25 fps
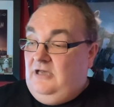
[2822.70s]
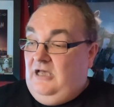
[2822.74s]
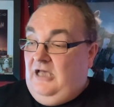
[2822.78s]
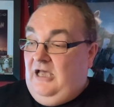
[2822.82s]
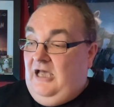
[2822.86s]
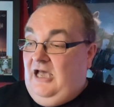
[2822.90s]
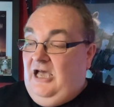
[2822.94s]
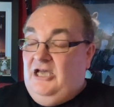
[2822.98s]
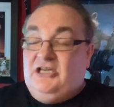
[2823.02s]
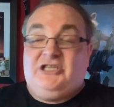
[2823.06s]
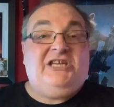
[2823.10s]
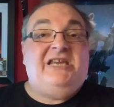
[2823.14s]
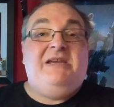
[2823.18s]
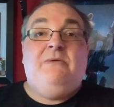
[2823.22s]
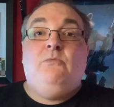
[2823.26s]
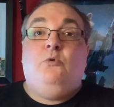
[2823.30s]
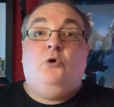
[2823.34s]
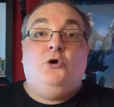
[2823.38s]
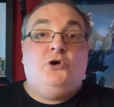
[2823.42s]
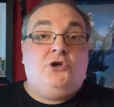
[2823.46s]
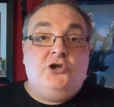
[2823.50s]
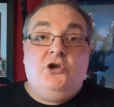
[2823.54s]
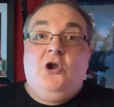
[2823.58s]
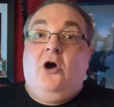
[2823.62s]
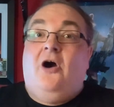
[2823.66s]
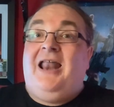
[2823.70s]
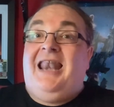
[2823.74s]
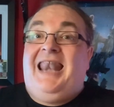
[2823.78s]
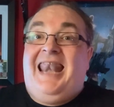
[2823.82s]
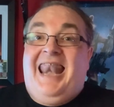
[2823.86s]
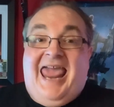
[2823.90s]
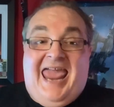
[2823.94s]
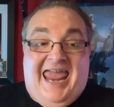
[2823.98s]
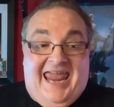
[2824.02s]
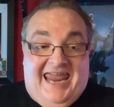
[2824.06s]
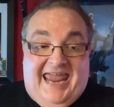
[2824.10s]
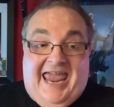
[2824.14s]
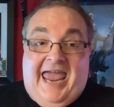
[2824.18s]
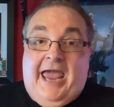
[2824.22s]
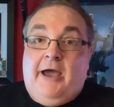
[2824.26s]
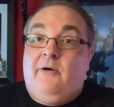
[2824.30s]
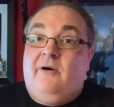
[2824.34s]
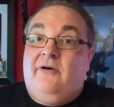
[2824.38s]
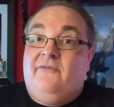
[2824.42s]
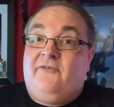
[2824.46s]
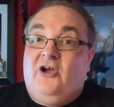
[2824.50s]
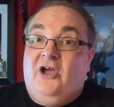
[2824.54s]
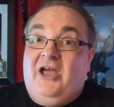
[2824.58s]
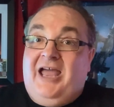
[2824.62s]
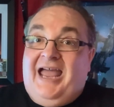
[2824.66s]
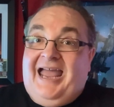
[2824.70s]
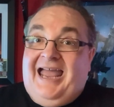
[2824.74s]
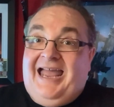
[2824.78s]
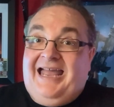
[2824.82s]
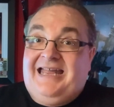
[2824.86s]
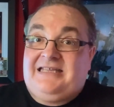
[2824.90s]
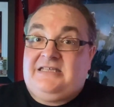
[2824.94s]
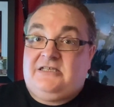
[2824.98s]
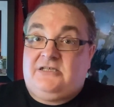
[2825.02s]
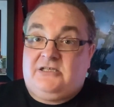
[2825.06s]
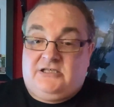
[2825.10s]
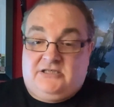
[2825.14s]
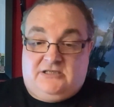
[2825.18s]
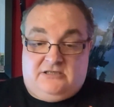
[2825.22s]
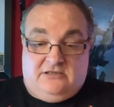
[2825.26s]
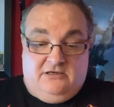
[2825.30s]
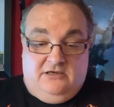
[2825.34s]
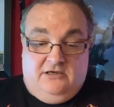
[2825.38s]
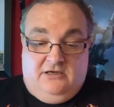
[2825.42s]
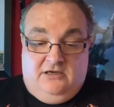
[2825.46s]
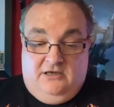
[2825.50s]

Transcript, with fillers: Uh, she would not let it out of her hands.